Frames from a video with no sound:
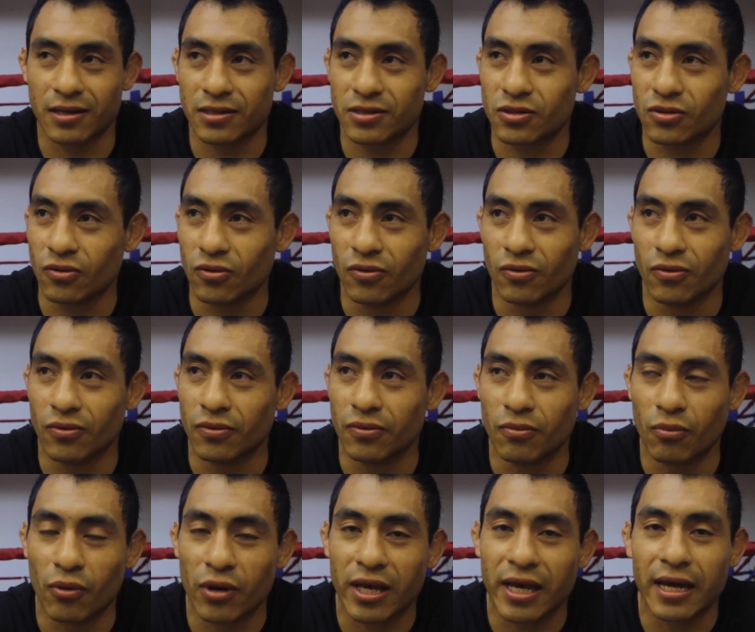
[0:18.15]

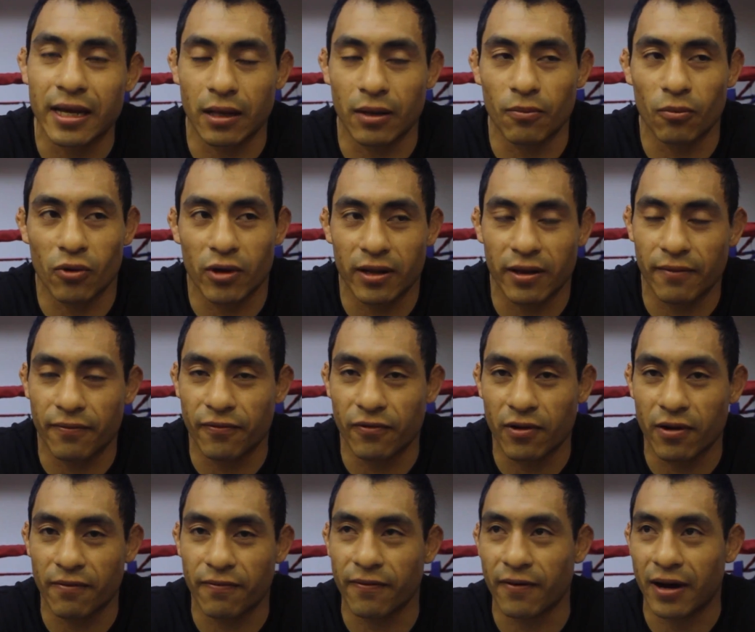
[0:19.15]
so we're getting ready
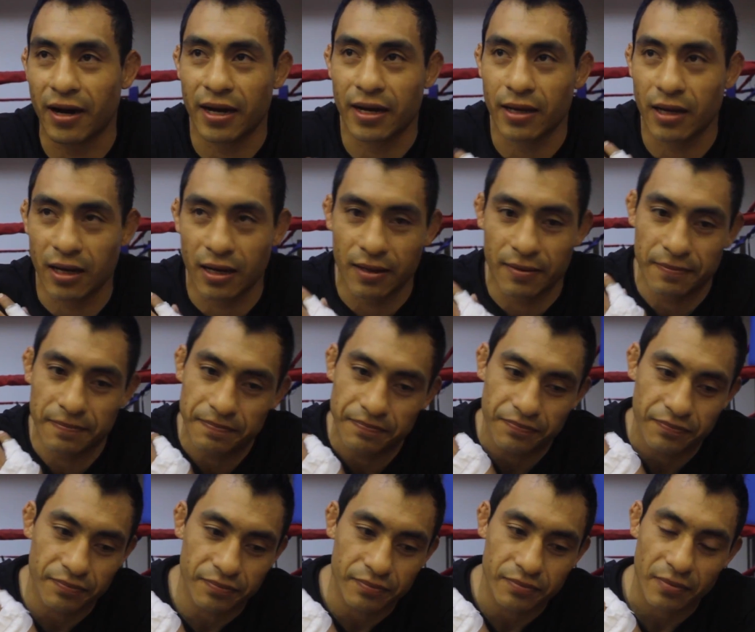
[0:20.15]
for a fight.
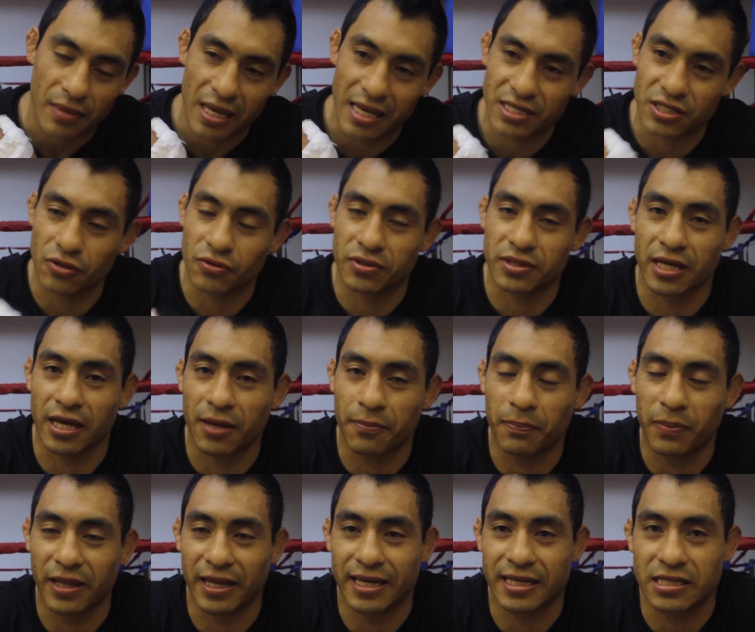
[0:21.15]
It's gonna take
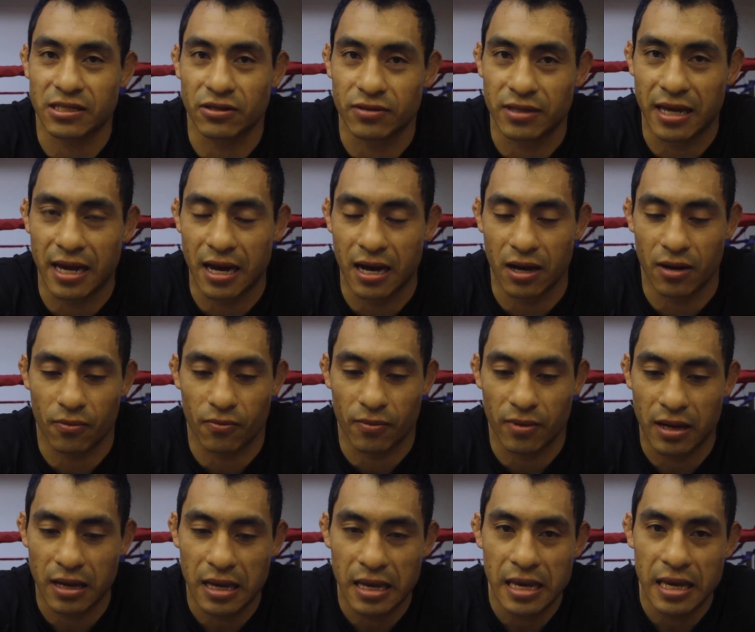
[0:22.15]
place on
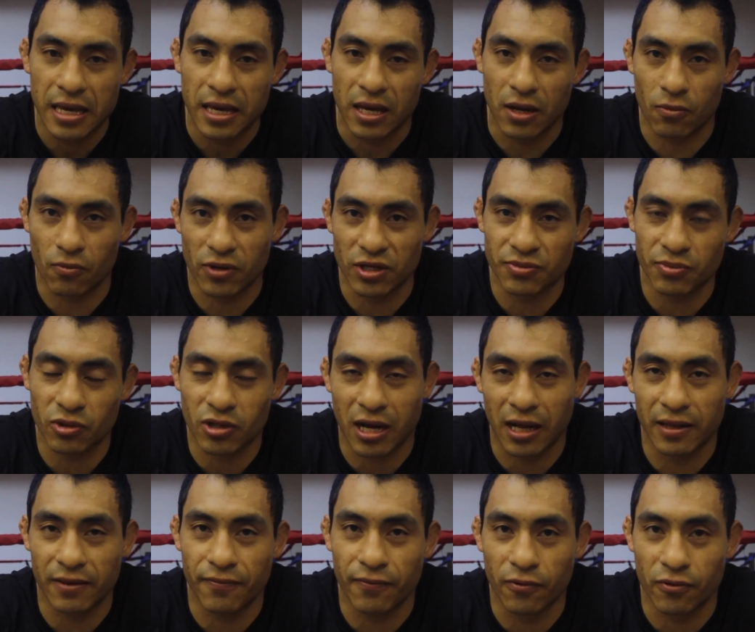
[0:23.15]
in Richmond,
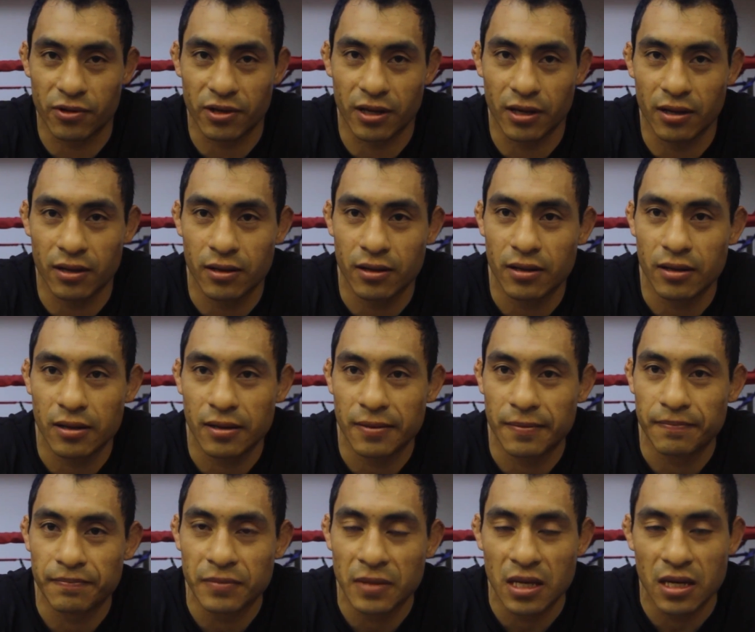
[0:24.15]
California.
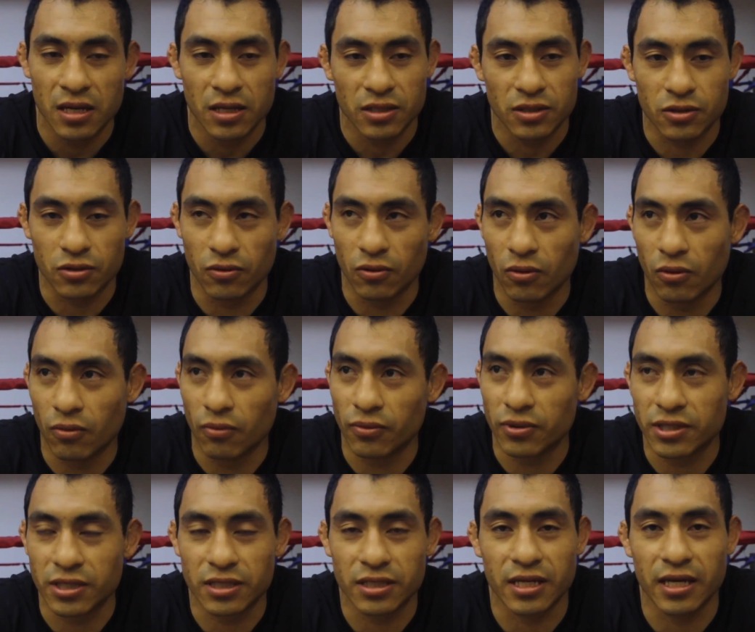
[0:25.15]
So
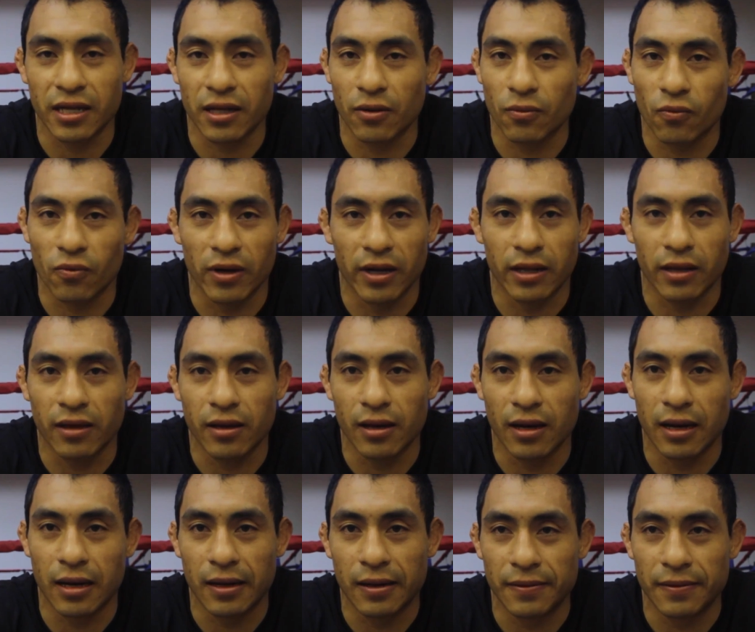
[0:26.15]
we're just getting ready